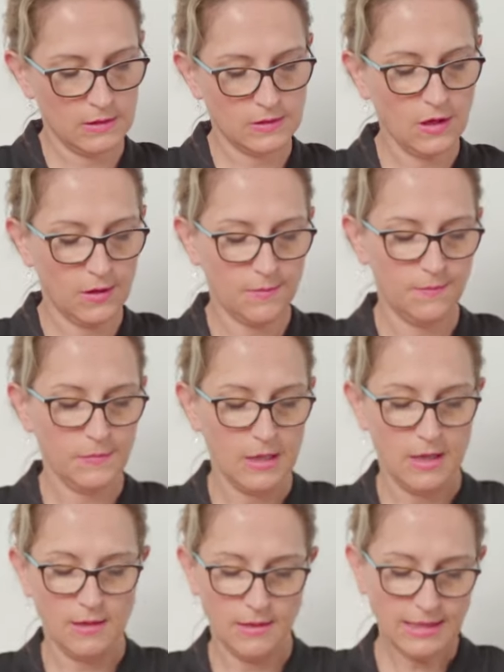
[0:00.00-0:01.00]
So
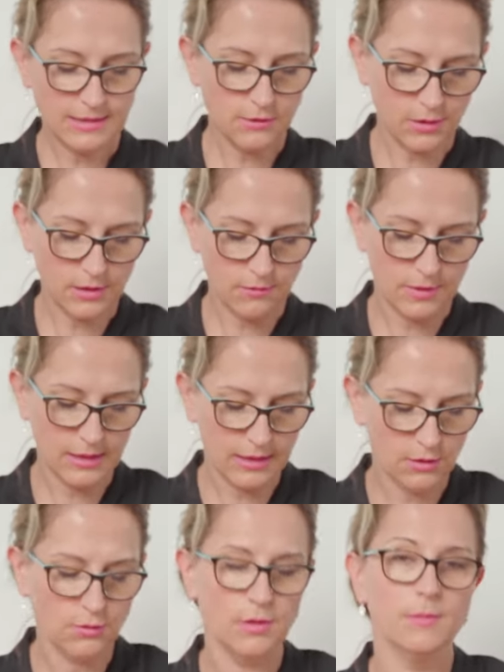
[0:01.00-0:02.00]
that's looking really
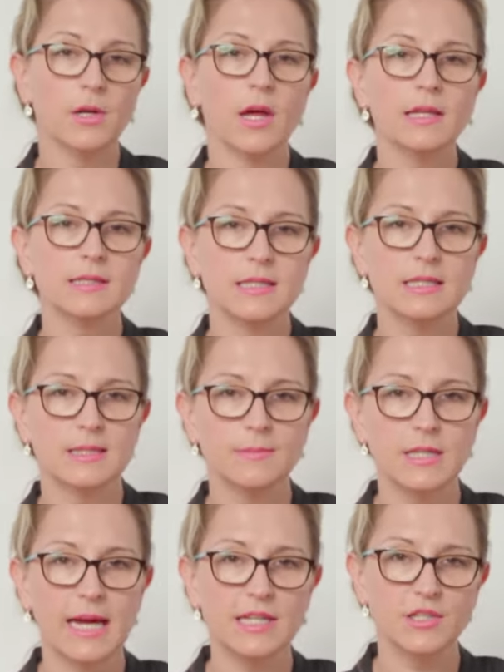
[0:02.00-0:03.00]
good, but I can see some
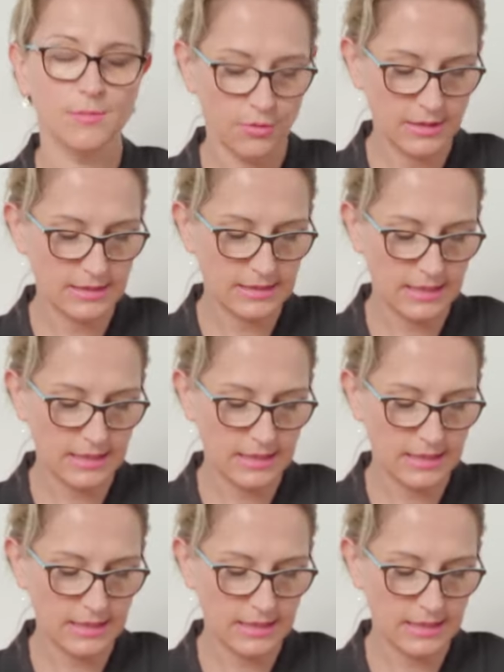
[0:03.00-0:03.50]
danger points in